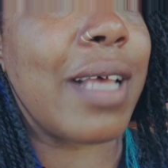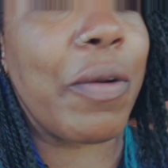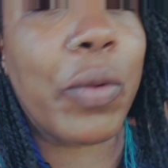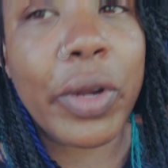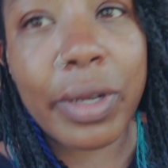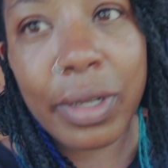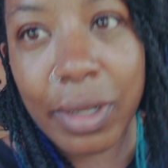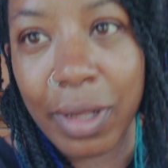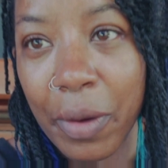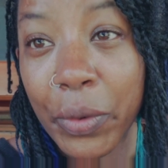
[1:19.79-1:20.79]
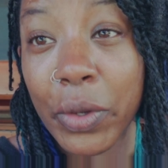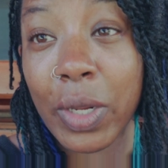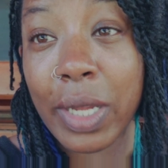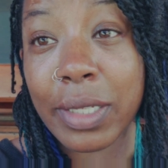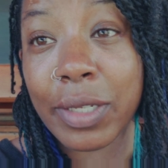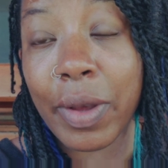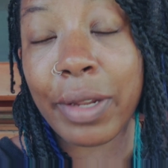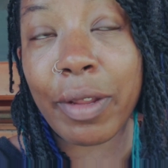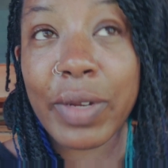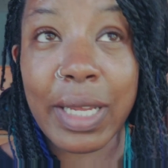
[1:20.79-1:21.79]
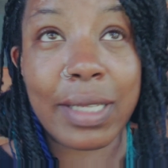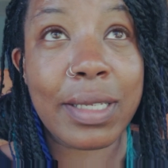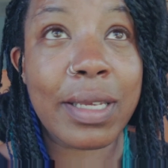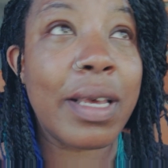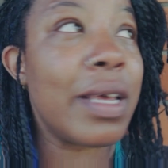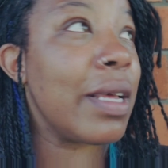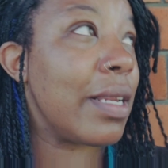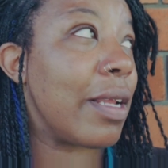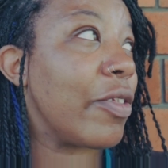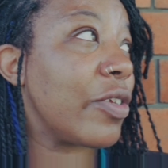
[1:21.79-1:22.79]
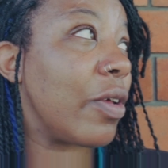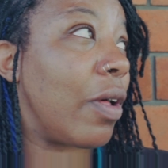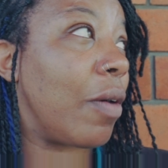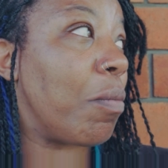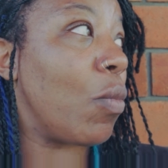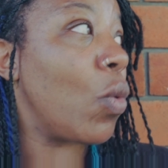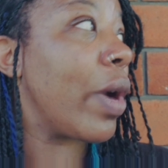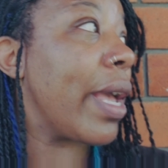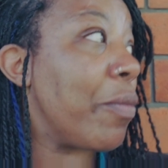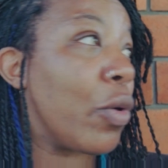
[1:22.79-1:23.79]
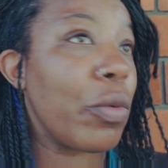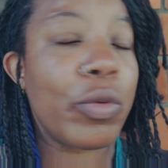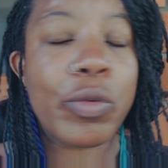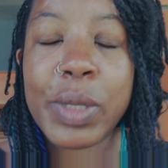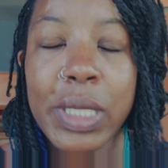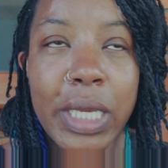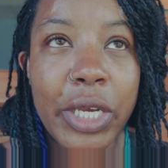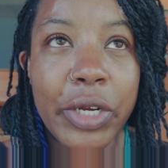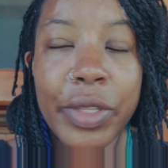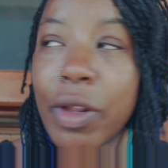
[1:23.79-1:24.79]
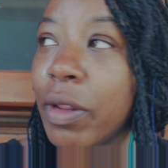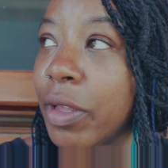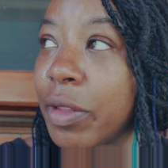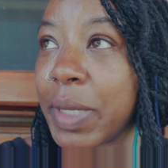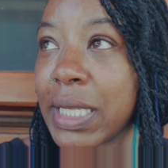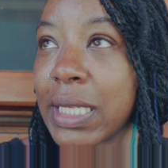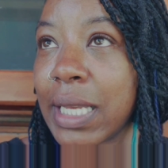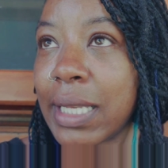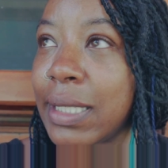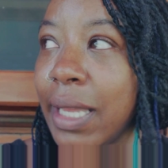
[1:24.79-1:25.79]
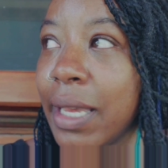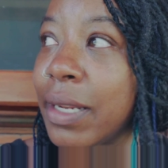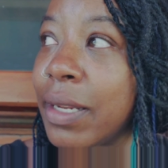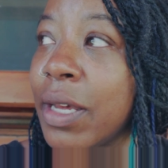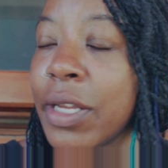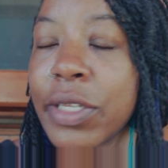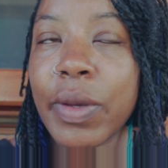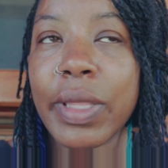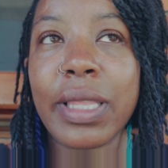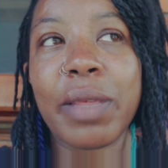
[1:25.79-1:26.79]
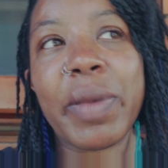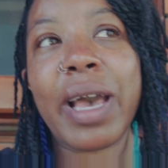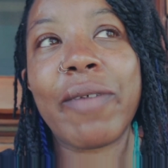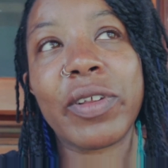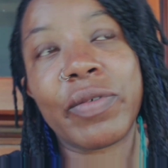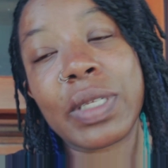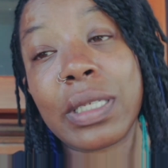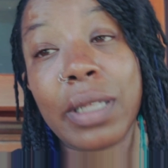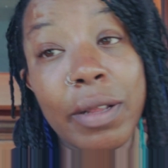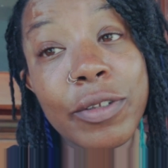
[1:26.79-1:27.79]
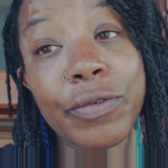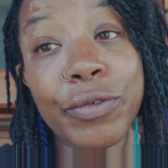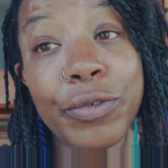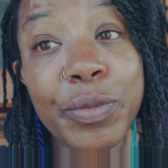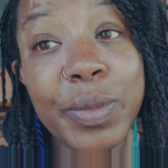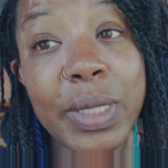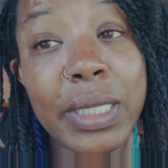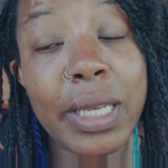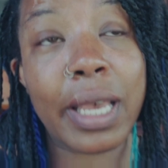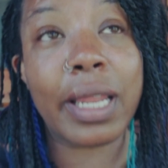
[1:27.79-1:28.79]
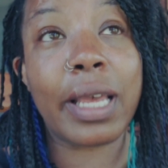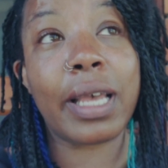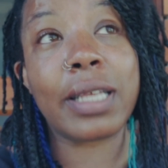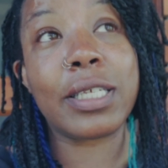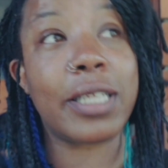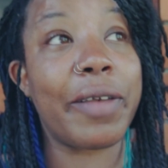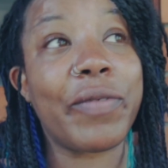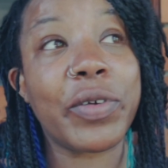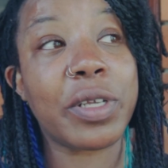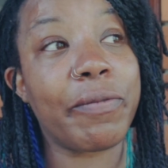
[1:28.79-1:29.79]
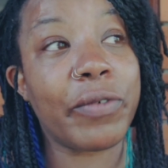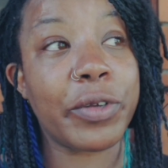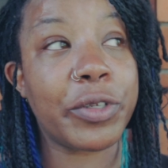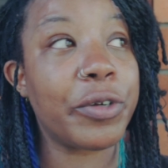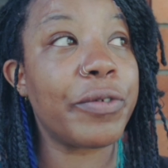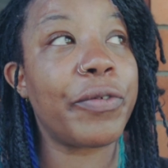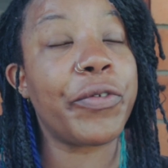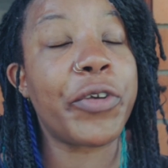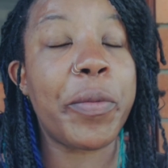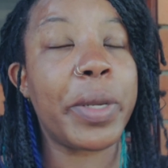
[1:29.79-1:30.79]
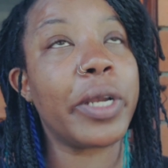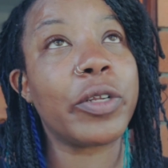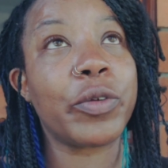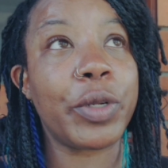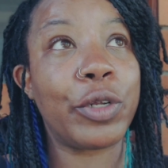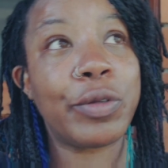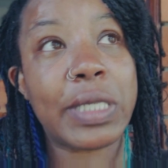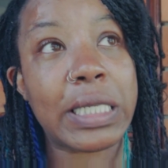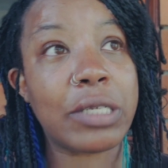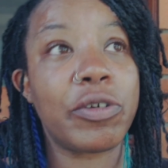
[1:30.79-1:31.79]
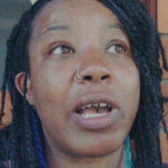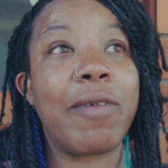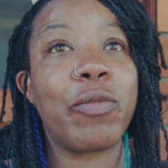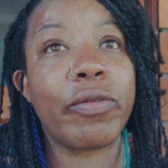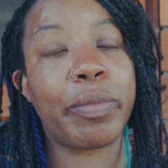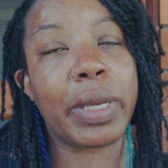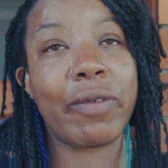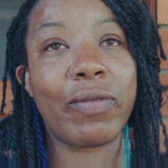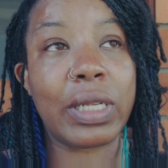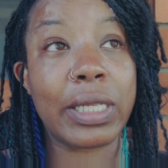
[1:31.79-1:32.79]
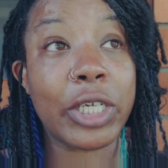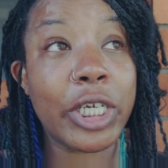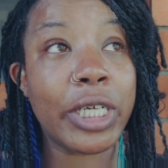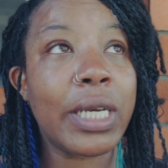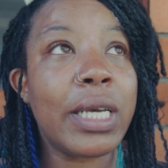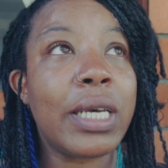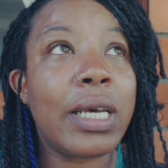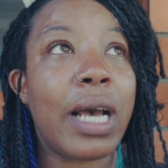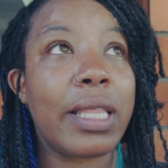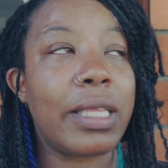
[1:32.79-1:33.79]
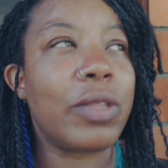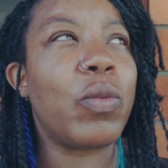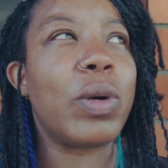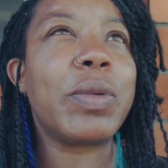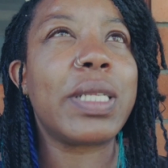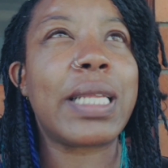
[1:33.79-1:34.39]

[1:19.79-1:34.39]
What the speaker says: I work online, so I love a desk. Now there's way more rooms here than all the other places I stayed. So I think they might have different styles of rooms. And I guess it's like first come, first serve. If you come here during low season, you have more of a pick of a litter. I think the one with the